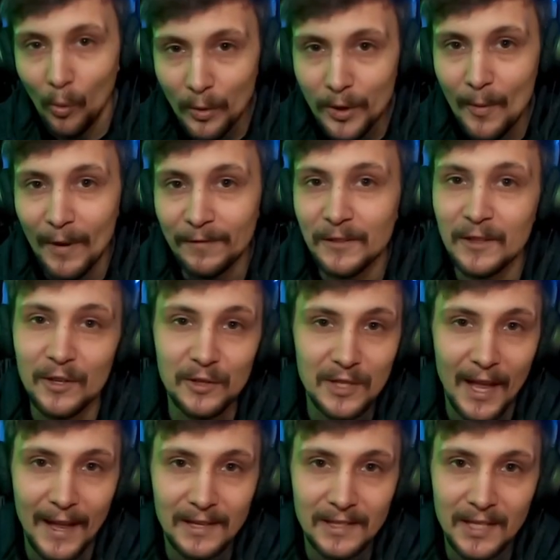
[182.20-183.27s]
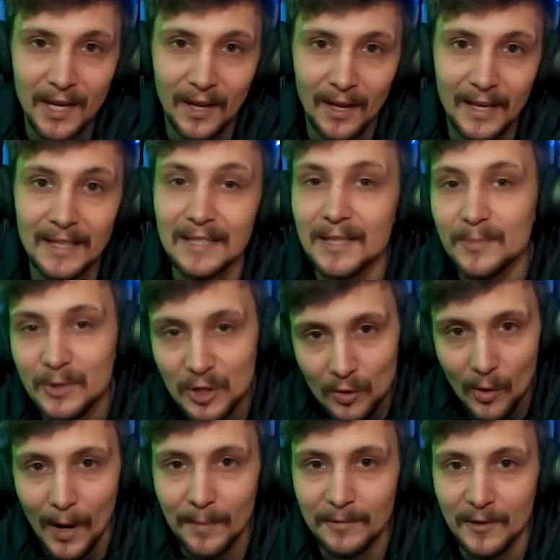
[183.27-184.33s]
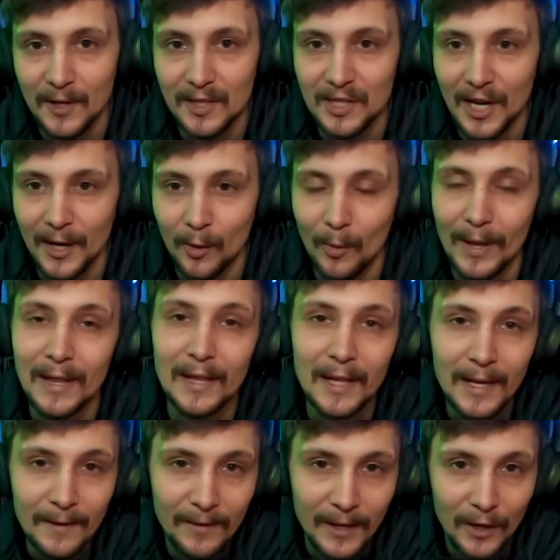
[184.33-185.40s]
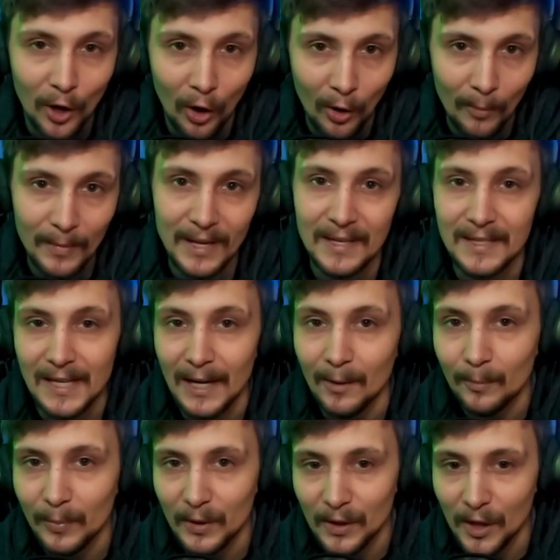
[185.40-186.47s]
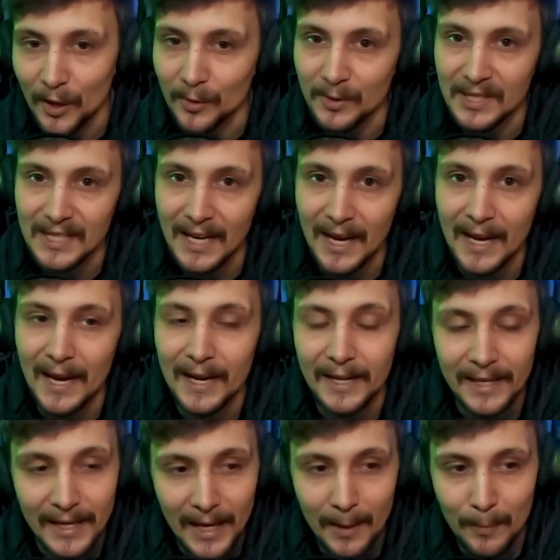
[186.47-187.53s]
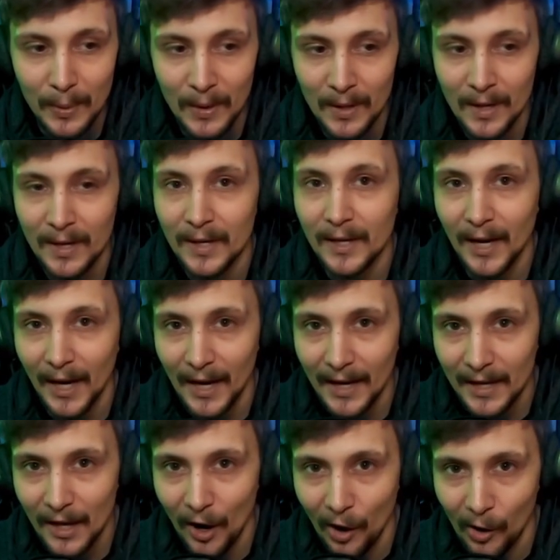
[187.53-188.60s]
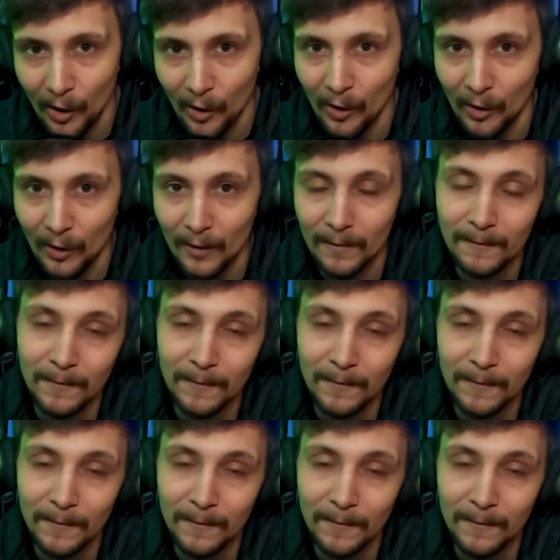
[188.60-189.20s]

All you have to do to enter is subscribe to the channel and leave a comment down below saying Gib KR,